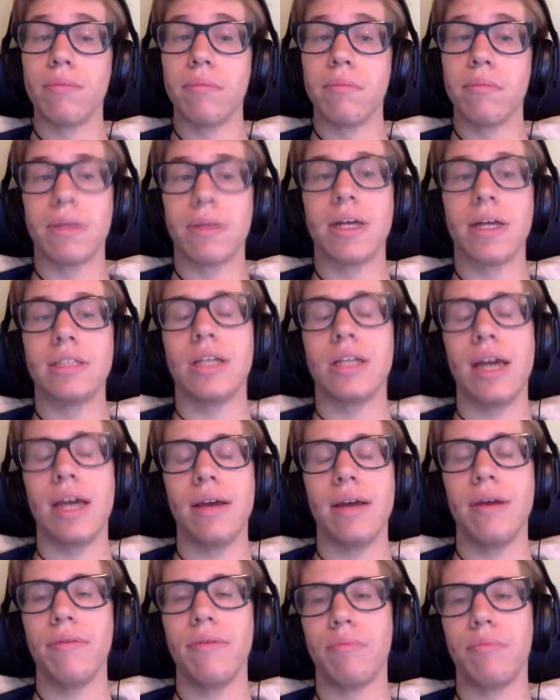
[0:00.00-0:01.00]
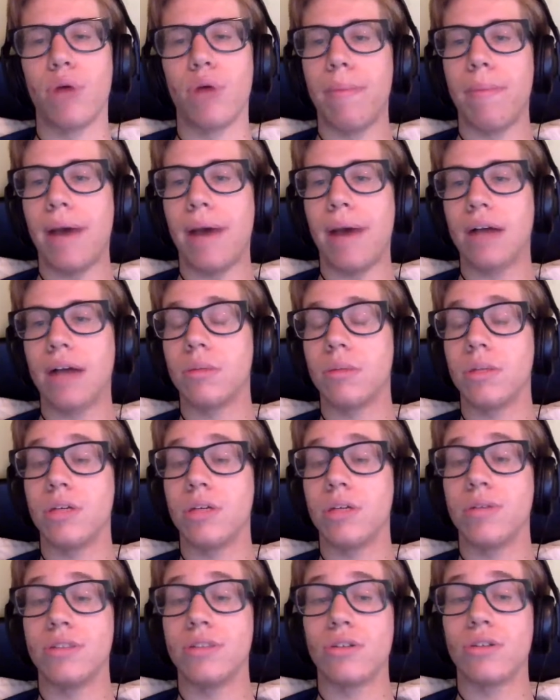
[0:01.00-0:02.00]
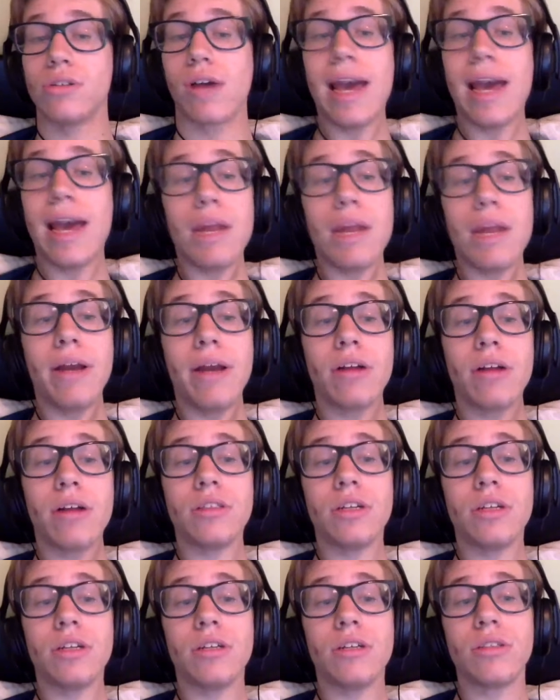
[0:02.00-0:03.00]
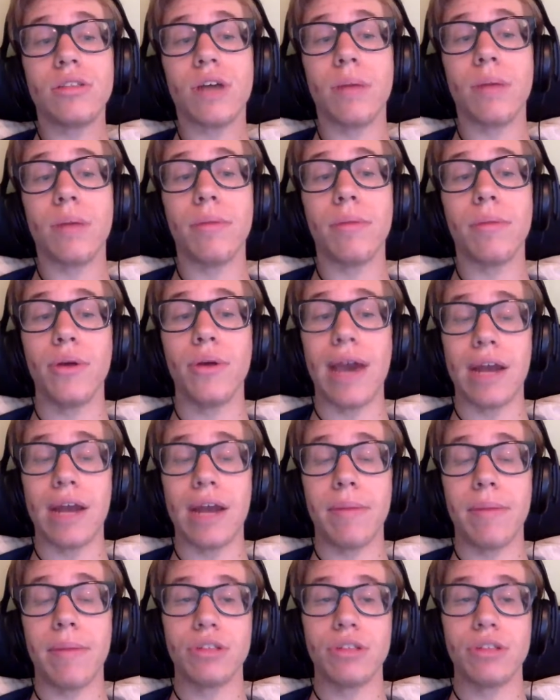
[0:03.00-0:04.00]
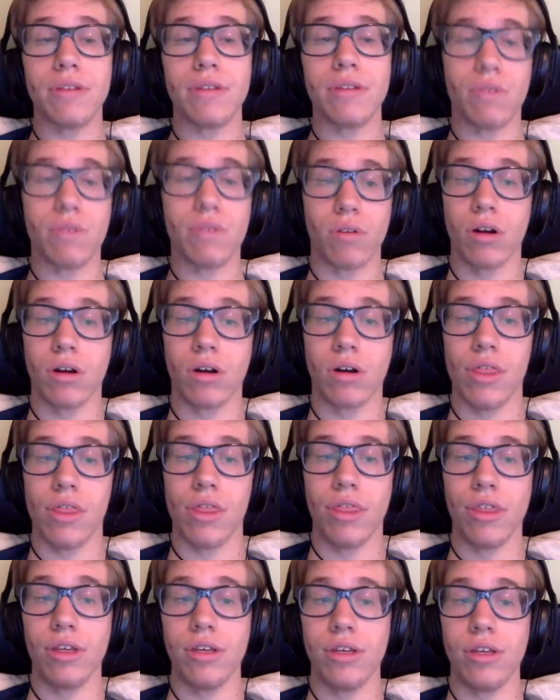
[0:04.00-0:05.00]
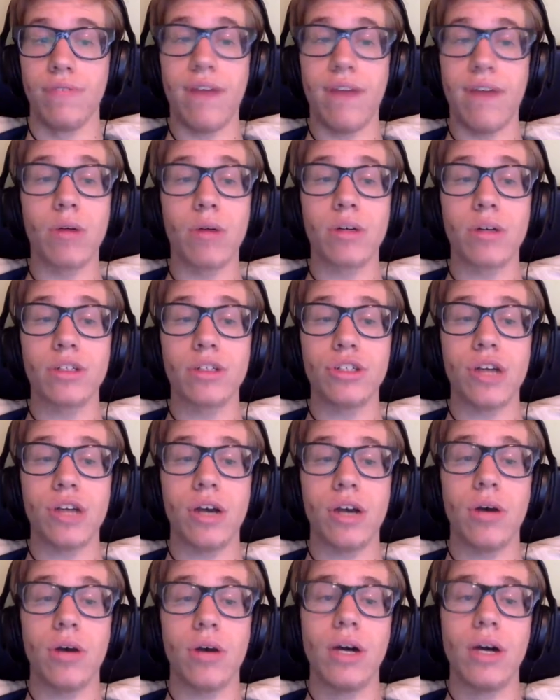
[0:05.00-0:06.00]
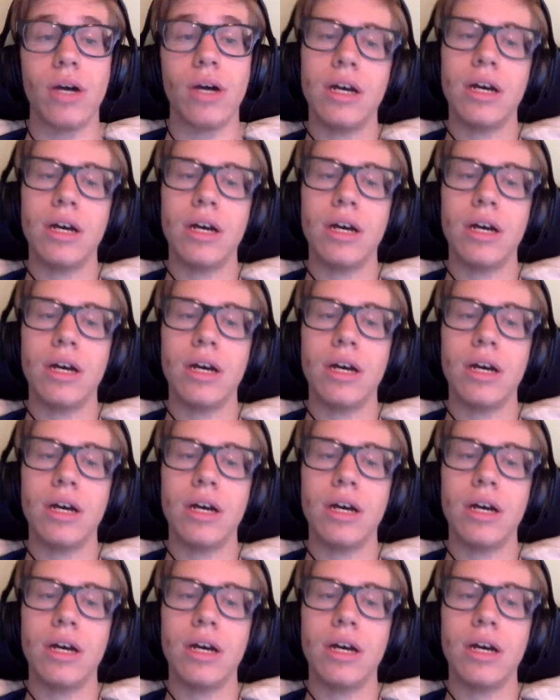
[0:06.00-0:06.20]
because they brought back some of the original animators to do some new animation for the fireworks show.